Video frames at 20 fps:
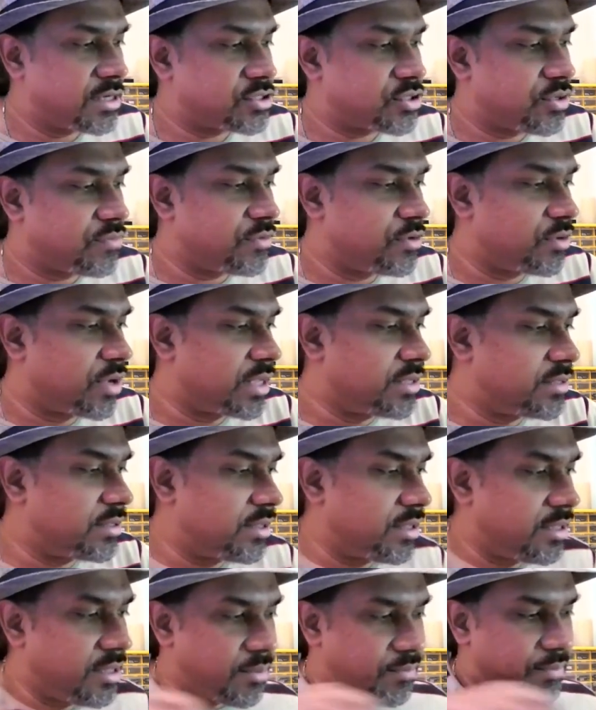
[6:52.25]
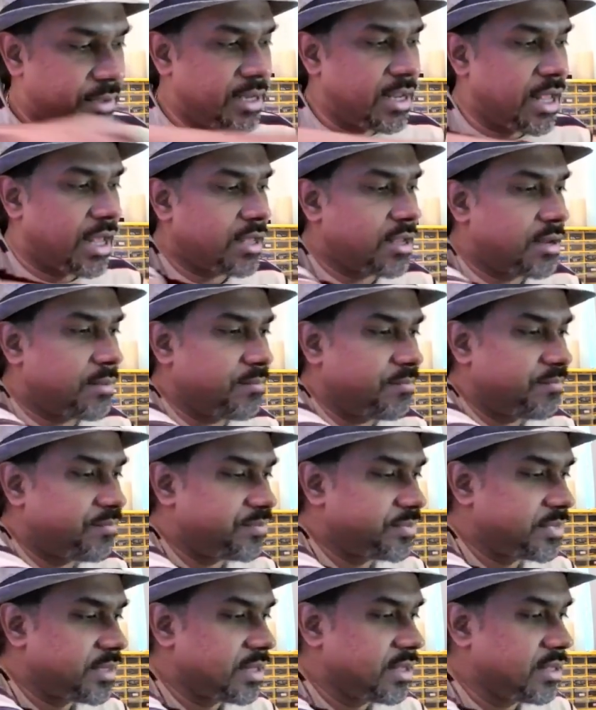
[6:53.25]
So if you look at in the pin diagram,
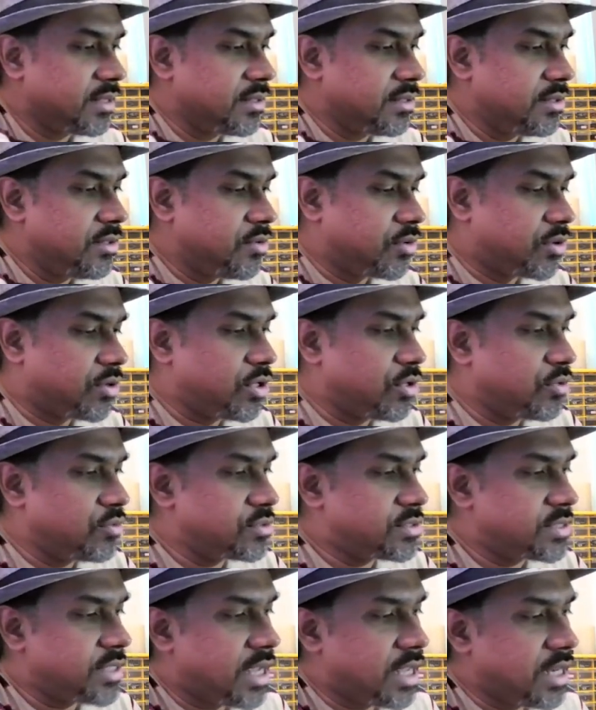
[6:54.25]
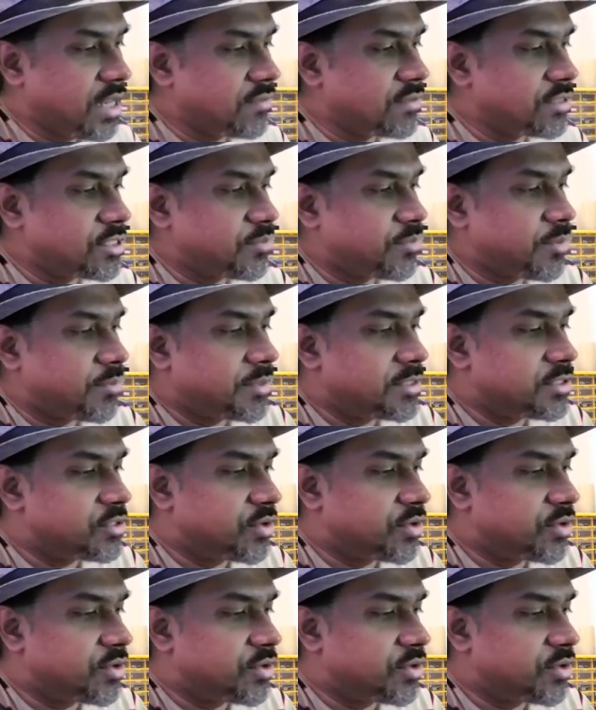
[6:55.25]
you could use any of the GP pins.